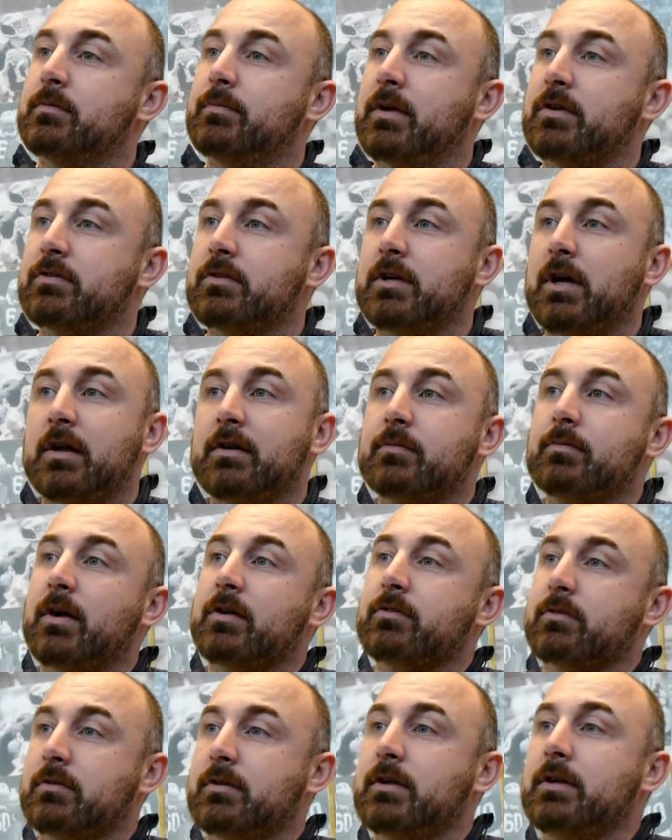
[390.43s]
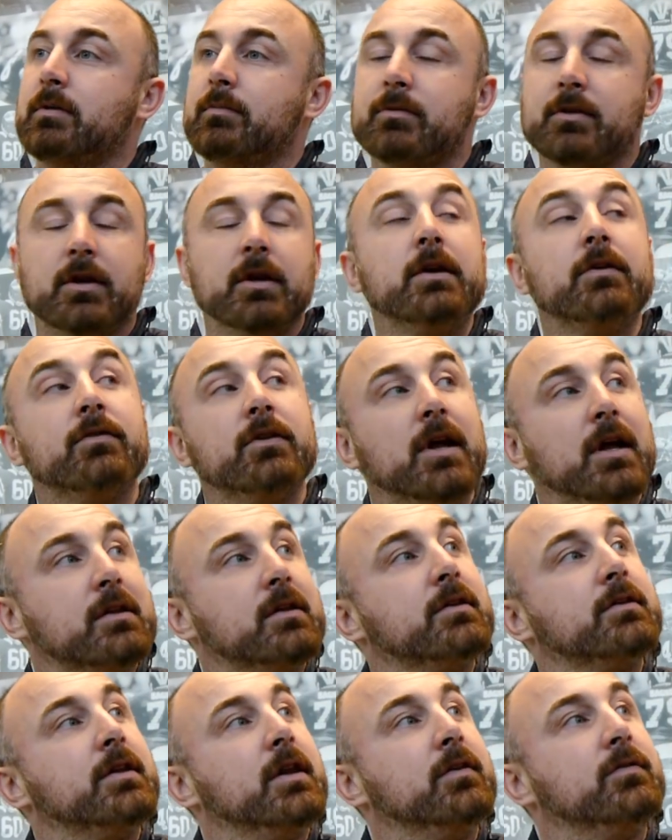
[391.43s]
especially on special teams and even at
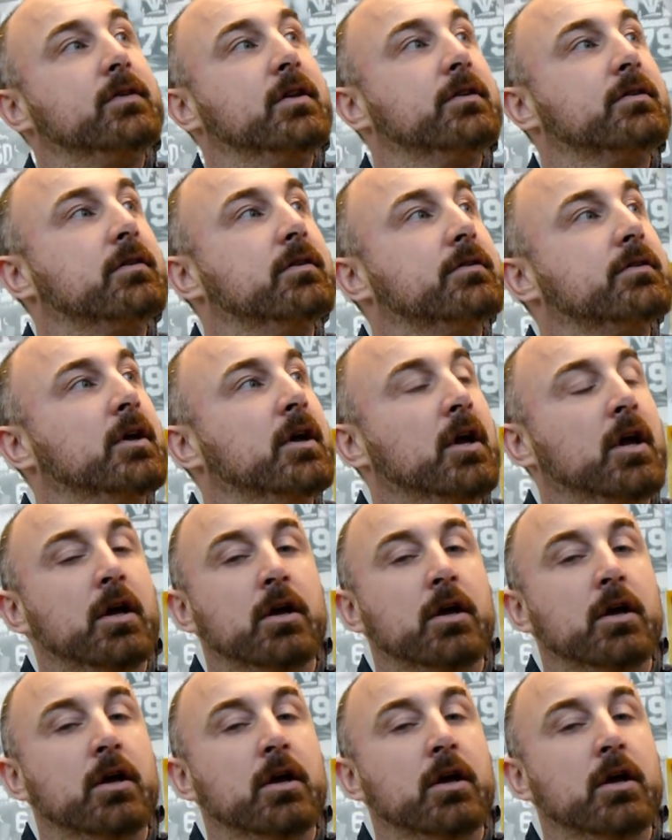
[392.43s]
the safeties, because,